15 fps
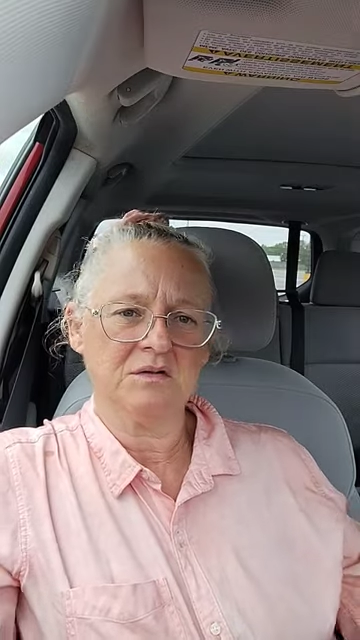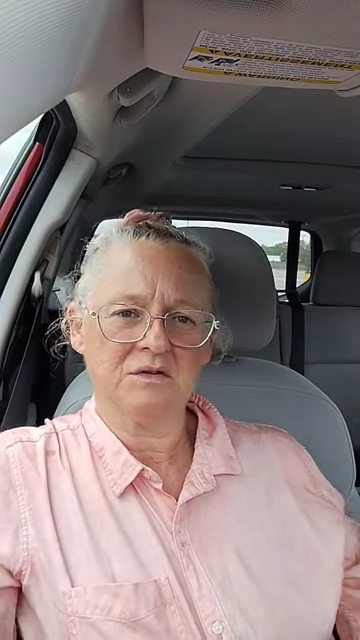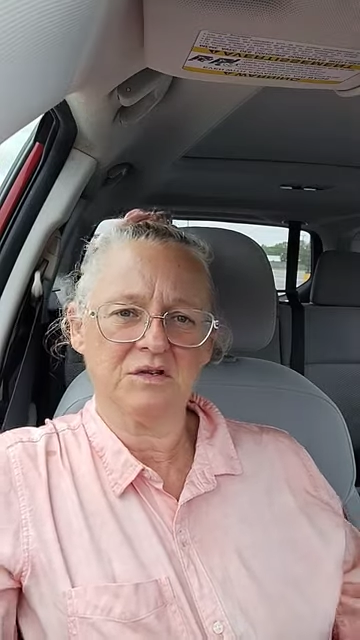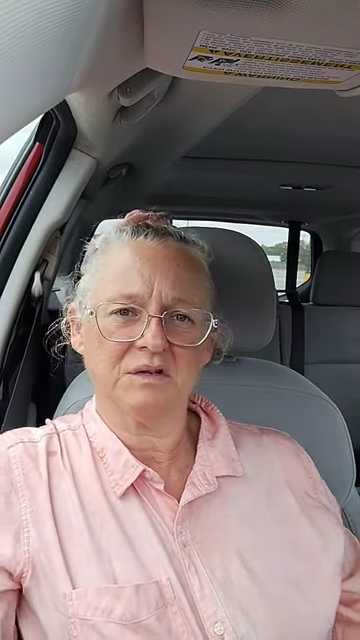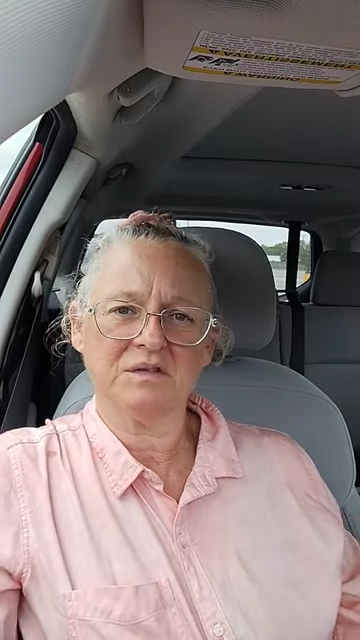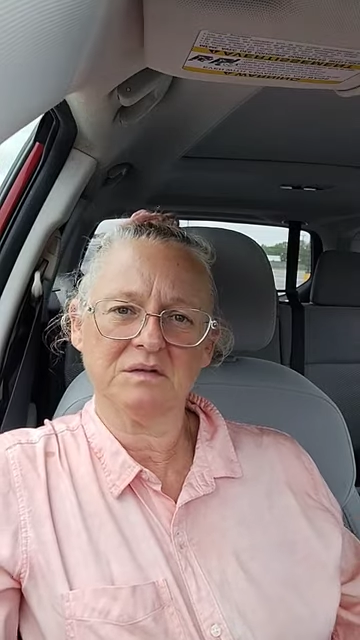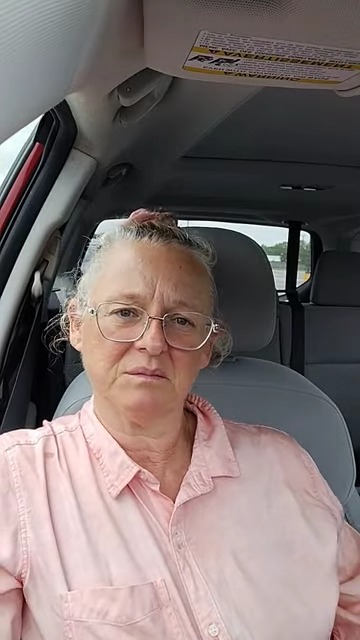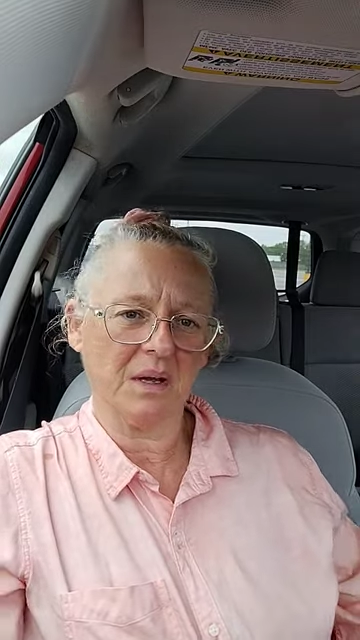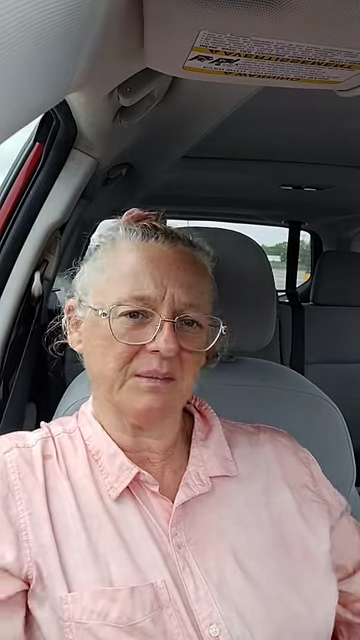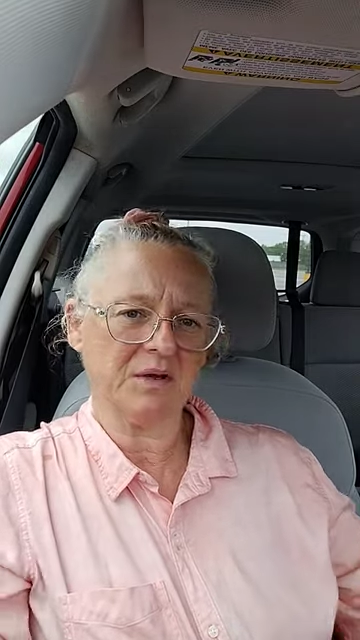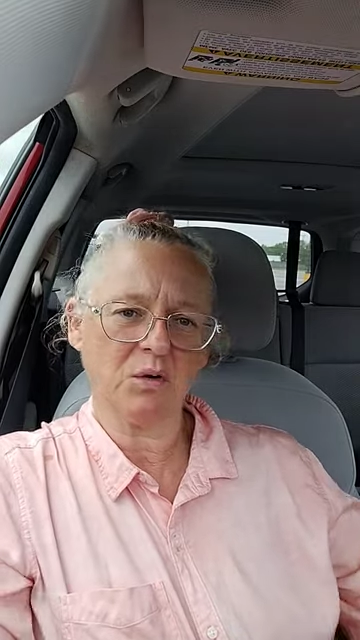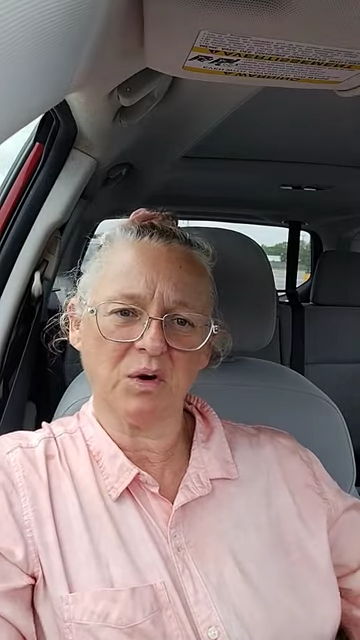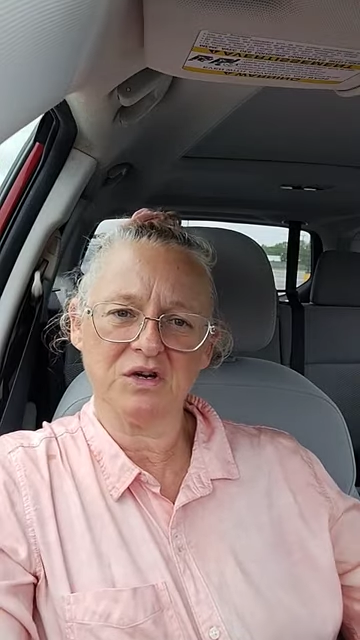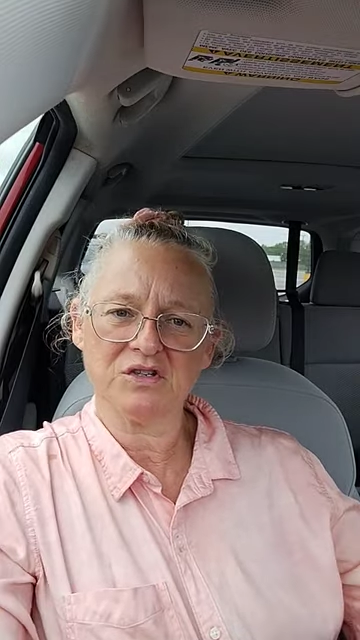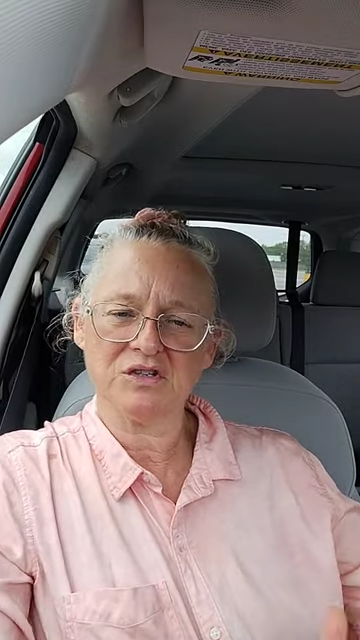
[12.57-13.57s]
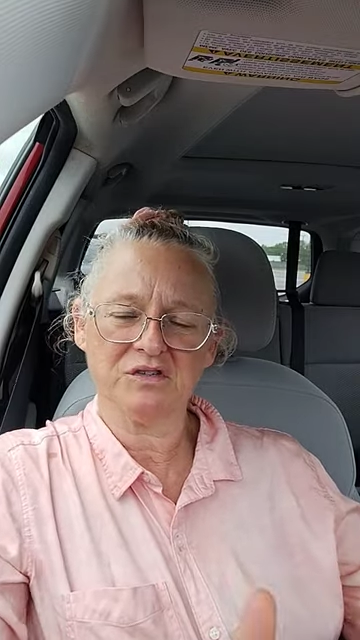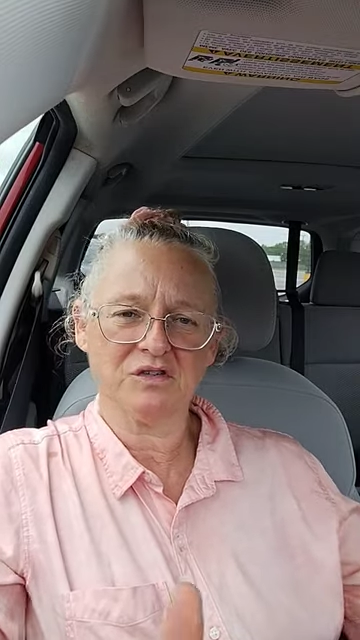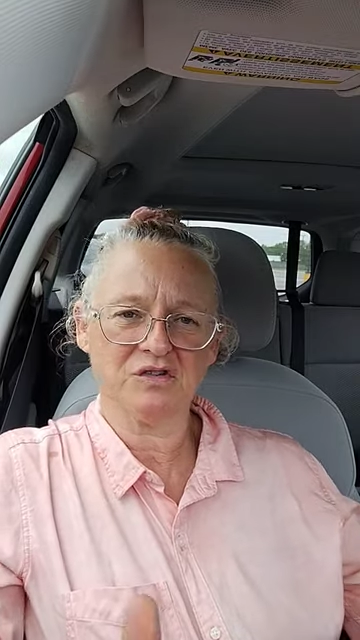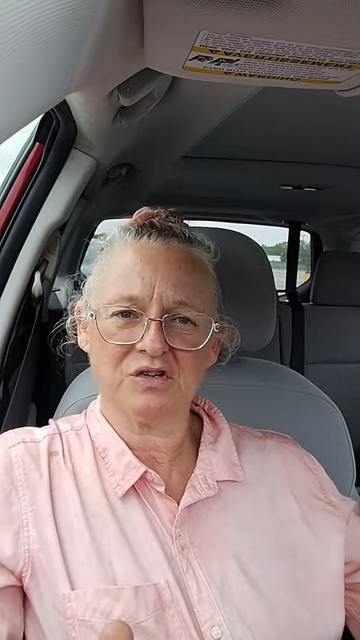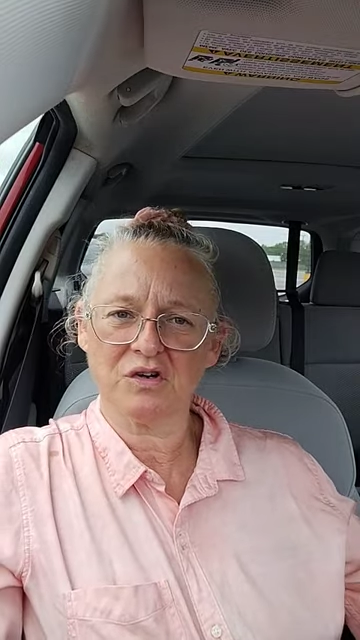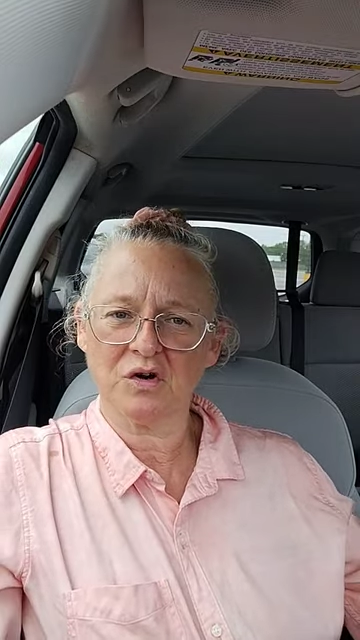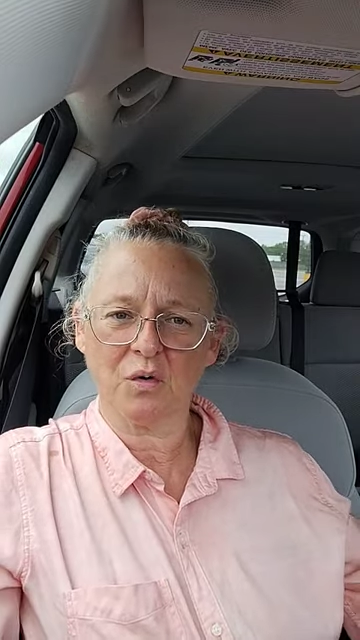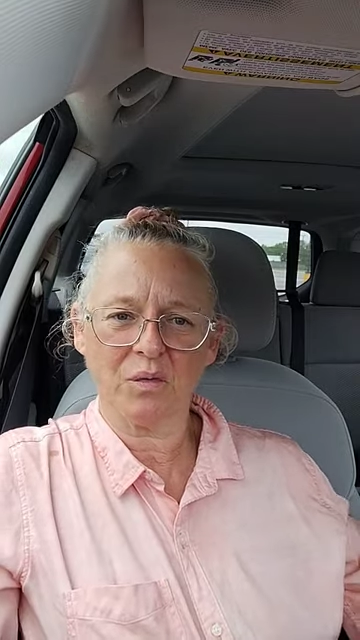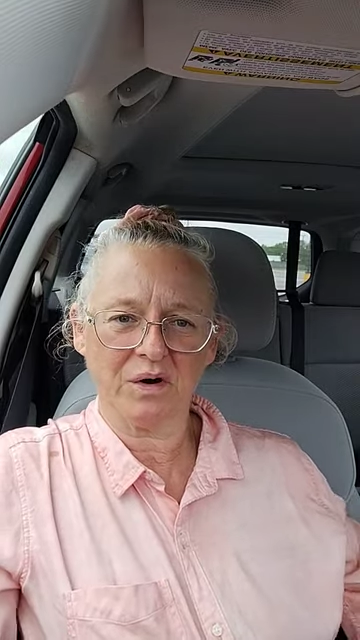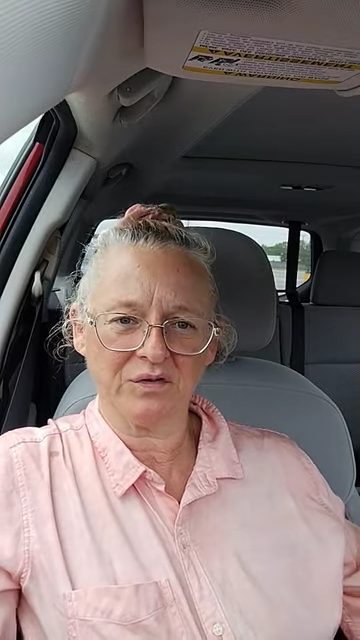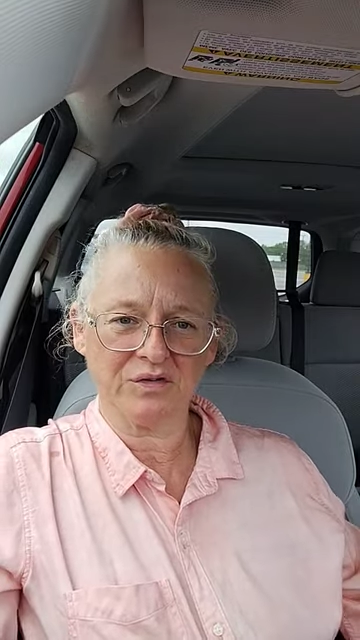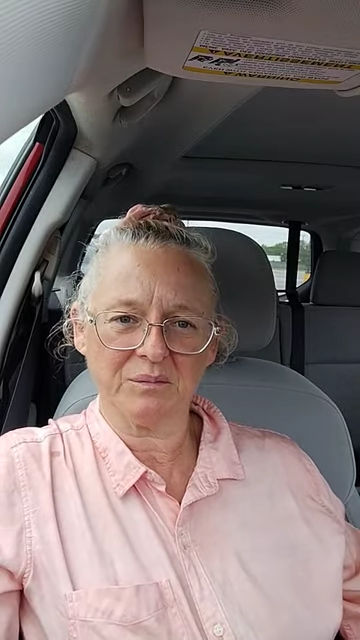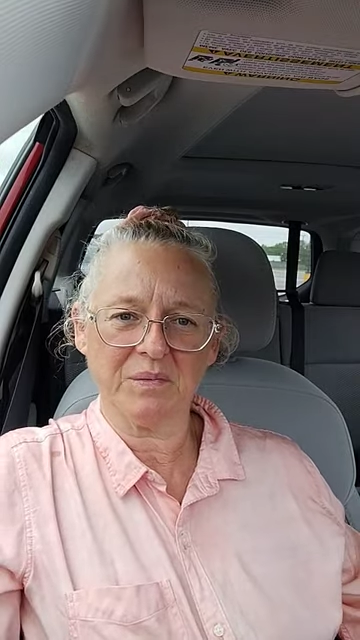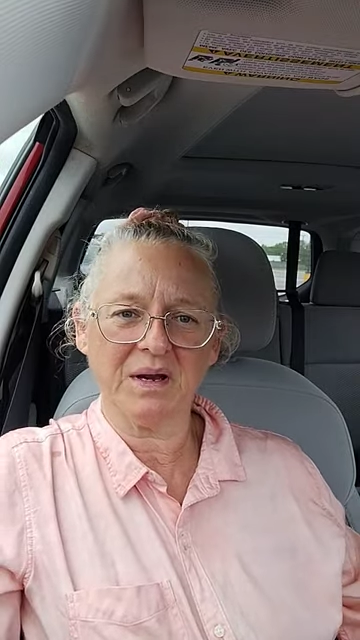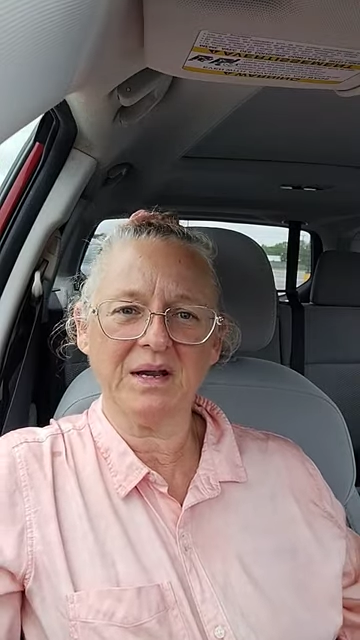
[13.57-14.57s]
just maybe questions in general,
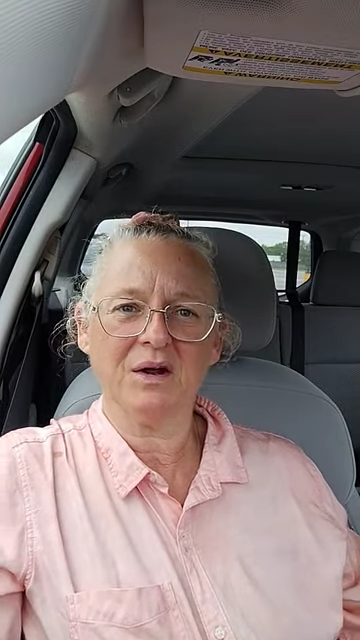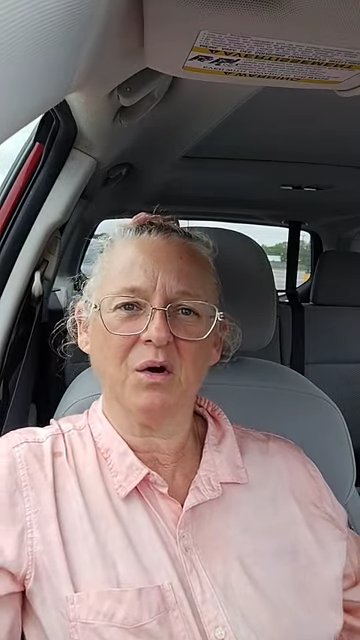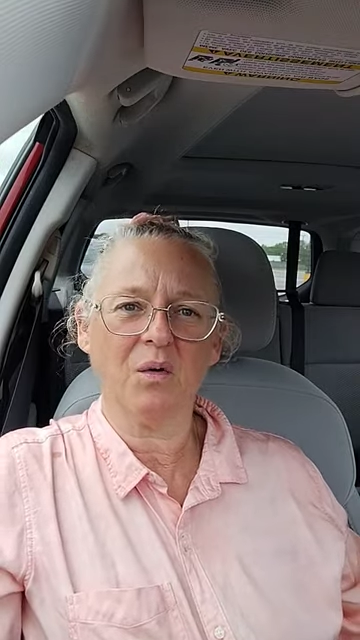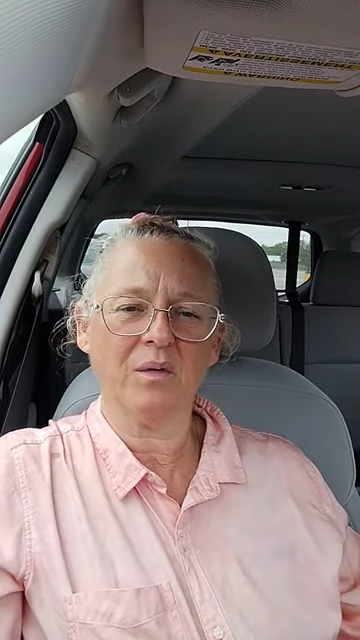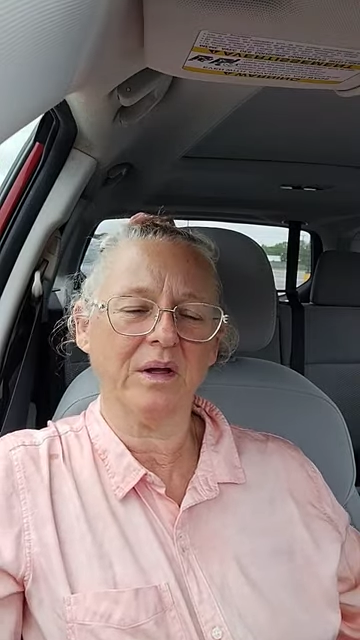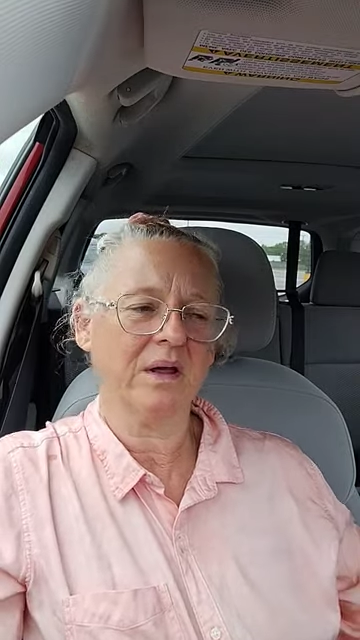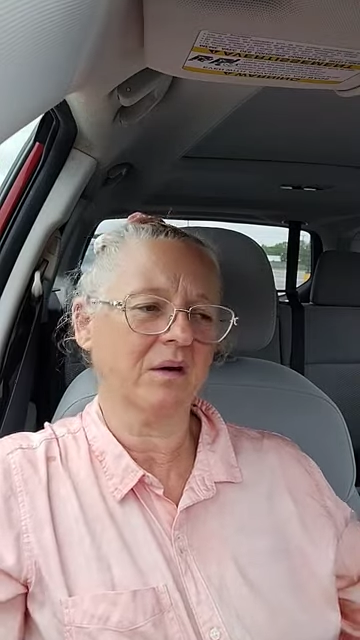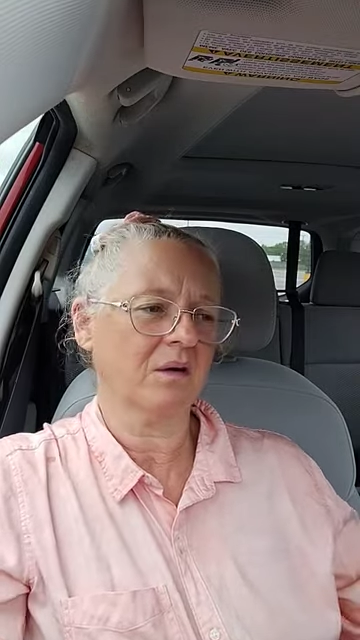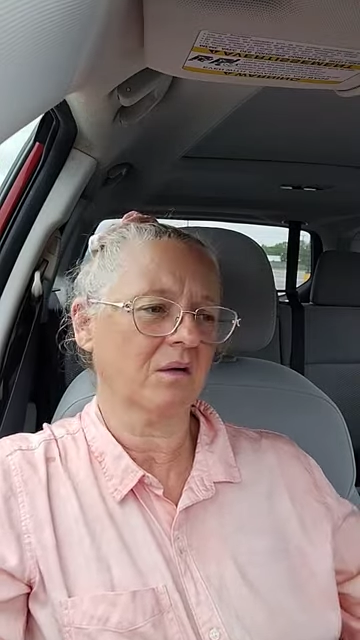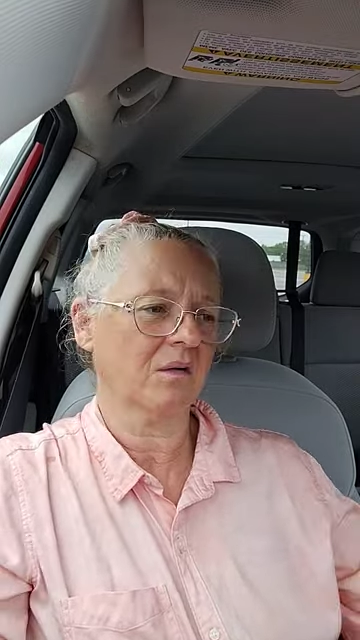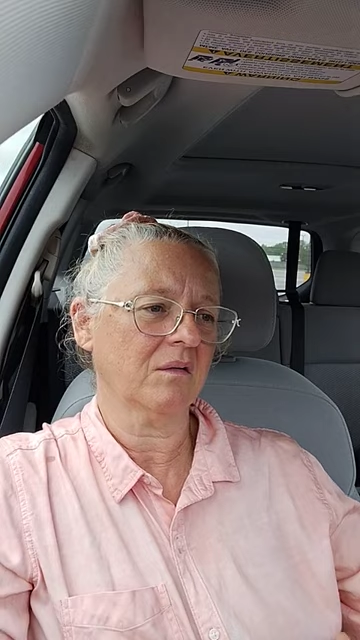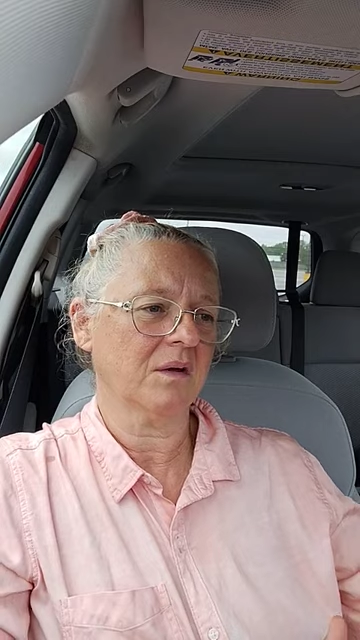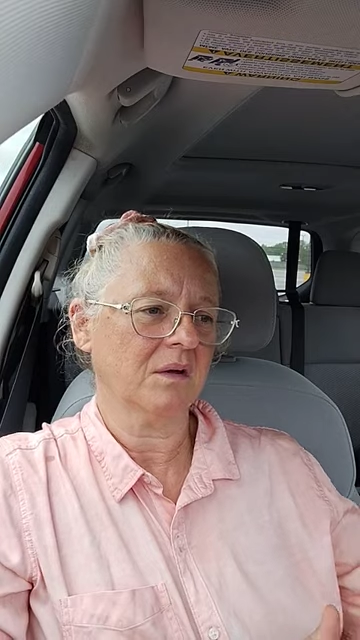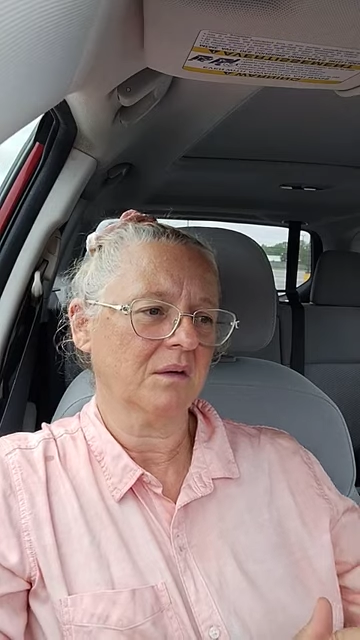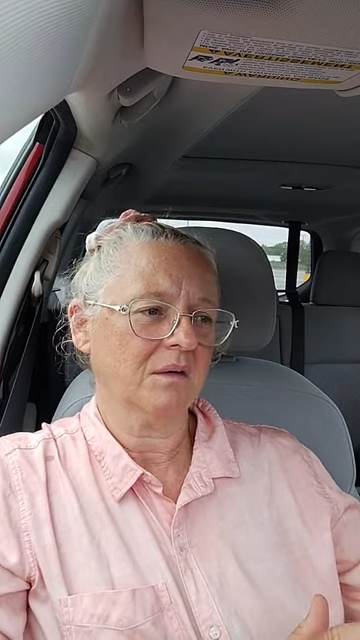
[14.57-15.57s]
where's the money going, or